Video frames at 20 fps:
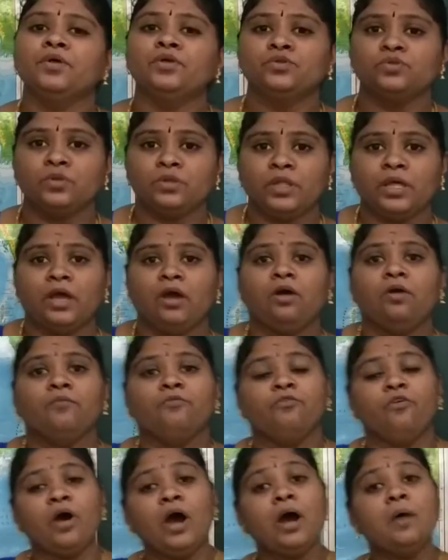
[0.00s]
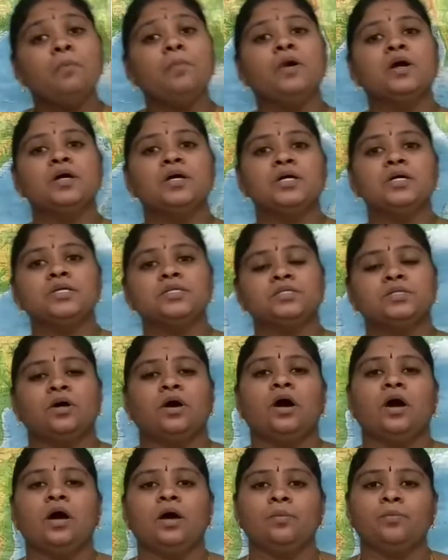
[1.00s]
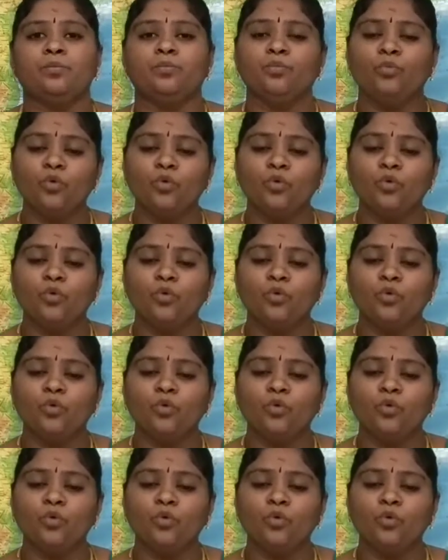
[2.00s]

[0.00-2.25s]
So the farmers are,